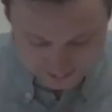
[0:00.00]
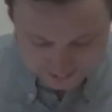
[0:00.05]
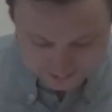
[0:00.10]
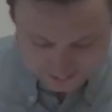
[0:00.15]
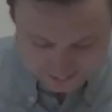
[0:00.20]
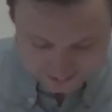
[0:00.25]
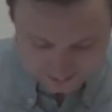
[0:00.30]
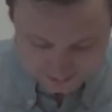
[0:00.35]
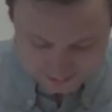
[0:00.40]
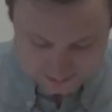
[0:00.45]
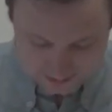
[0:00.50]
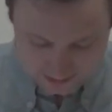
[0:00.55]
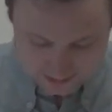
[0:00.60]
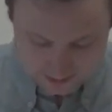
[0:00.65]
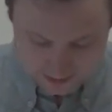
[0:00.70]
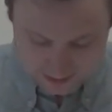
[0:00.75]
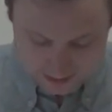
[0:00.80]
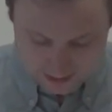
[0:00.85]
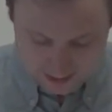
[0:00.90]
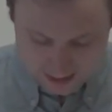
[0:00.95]
8.
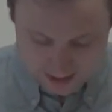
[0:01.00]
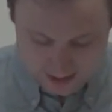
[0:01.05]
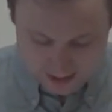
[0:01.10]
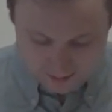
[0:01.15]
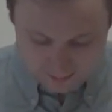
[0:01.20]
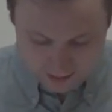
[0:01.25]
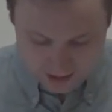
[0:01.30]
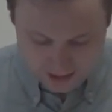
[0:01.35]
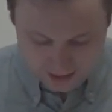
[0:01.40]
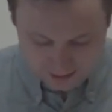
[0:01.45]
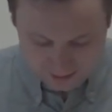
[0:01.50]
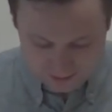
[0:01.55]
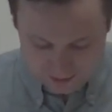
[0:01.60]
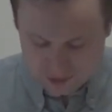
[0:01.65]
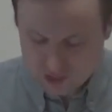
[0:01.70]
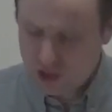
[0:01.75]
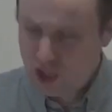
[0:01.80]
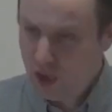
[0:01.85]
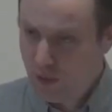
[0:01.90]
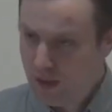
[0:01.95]
Um,
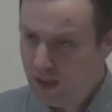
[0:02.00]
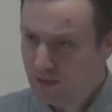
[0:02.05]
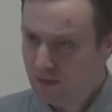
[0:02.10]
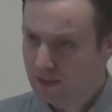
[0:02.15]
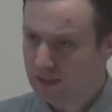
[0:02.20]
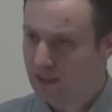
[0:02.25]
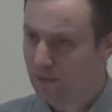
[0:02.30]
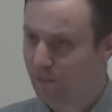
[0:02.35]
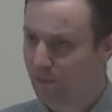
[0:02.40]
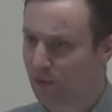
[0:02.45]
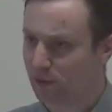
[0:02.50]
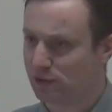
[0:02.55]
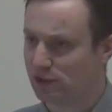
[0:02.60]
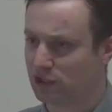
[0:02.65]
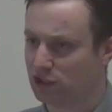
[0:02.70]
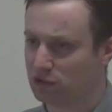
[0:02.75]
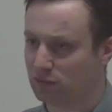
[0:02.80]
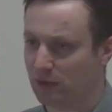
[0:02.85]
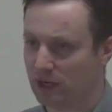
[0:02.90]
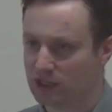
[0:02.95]
and knowing the difficult
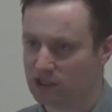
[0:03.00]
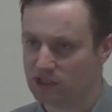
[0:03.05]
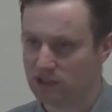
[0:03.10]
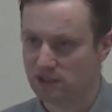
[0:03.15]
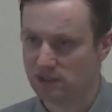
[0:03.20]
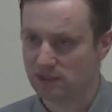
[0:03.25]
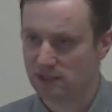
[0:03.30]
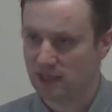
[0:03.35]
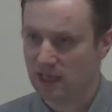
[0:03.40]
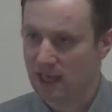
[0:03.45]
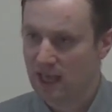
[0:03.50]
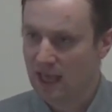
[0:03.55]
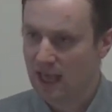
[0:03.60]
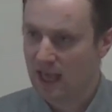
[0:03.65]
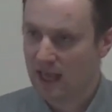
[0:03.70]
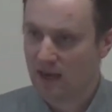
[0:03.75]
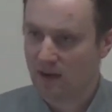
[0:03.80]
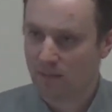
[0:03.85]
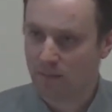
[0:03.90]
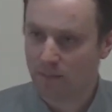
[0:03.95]
situations
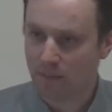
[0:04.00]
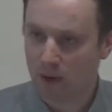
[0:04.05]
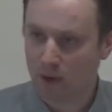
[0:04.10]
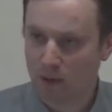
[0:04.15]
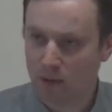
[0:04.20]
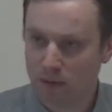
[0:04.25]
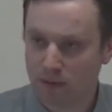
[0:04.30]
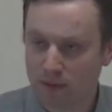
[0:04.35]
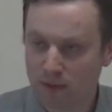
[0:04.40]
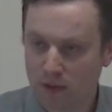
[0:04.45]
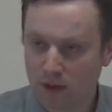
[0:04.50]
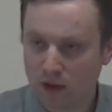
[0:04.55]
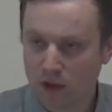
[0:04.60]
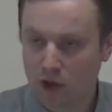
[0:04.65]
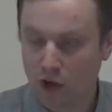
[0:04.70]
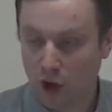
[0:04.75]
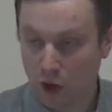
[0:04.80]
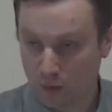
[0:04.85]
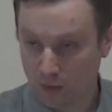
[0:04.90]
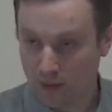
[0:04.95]
in both
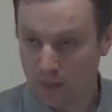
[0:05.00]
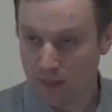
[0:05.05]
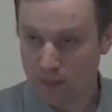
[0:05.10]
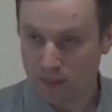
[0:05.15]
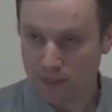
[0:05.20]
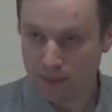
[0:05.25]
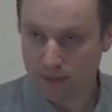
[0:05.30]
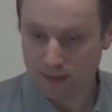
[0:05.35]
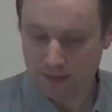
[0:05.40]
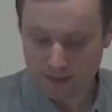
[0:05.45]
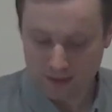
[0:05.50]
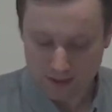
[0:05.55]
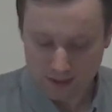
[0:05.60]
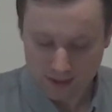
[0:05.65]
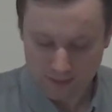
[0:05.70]
Corinth